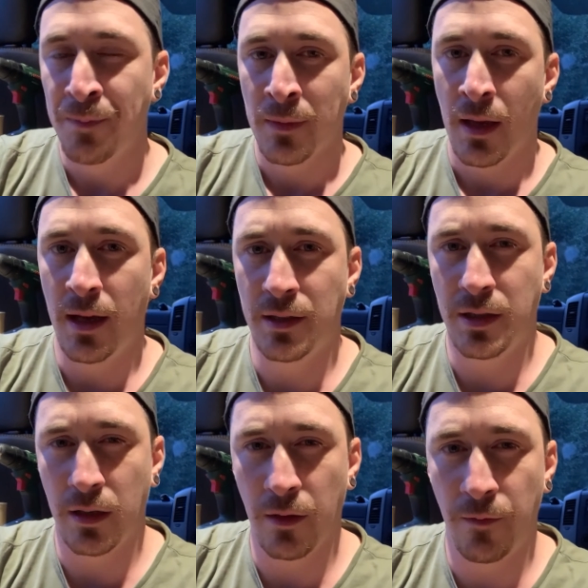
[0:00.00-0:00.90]
to
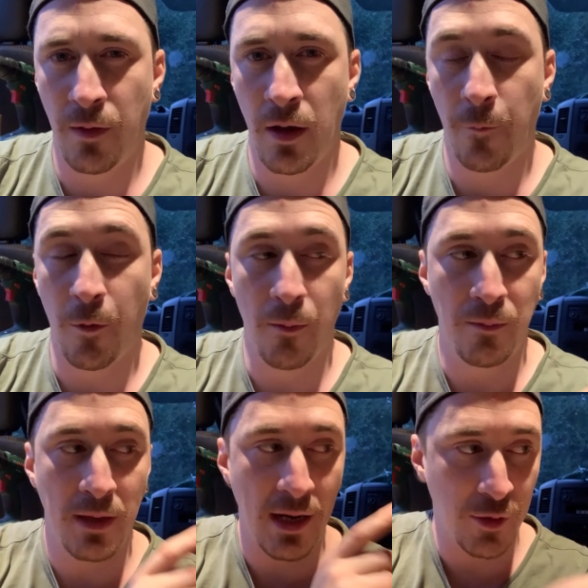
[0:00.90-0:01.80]
convert from
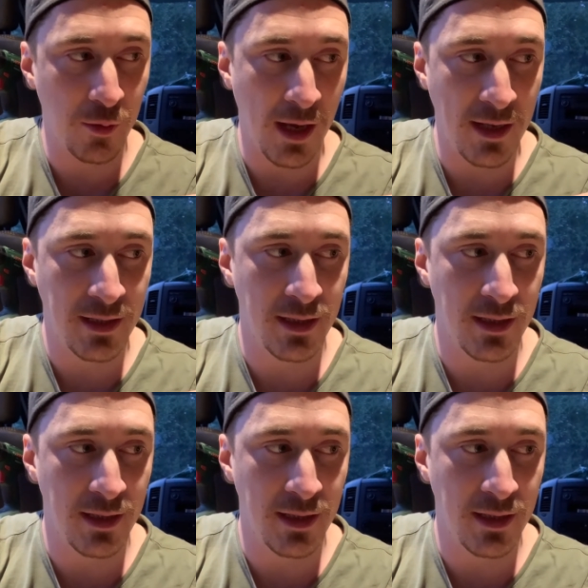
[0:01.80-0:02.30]
natural gas.